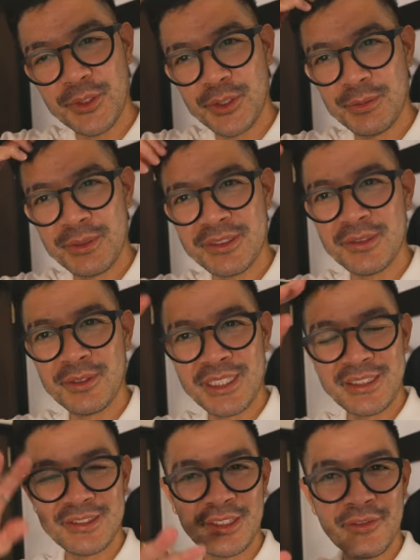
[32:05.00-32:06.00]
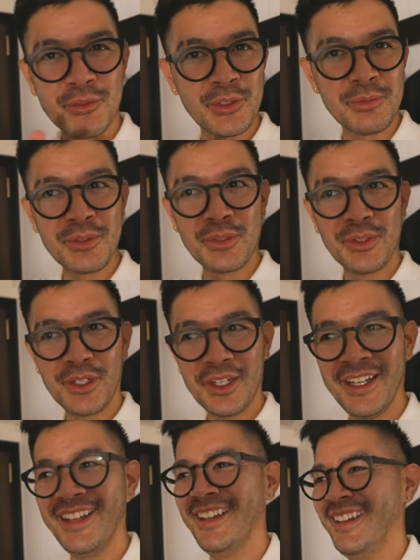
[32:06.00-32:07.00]
room doesn't really deserve a room tour.
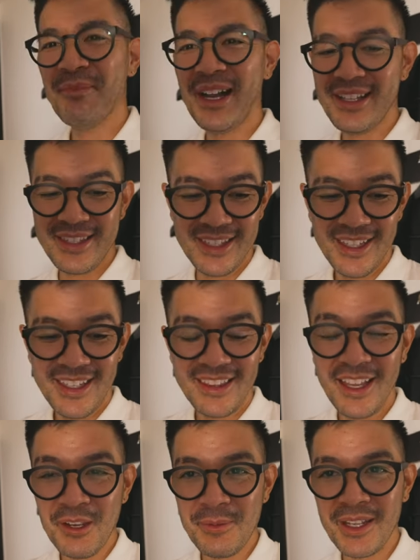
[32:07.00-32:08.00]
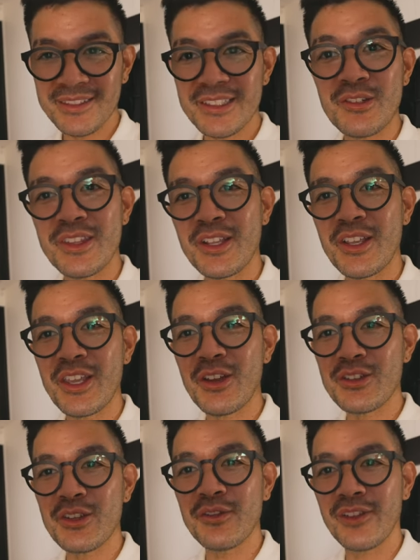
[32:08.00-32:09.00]
But I hope you guys enjoyed the Kyoto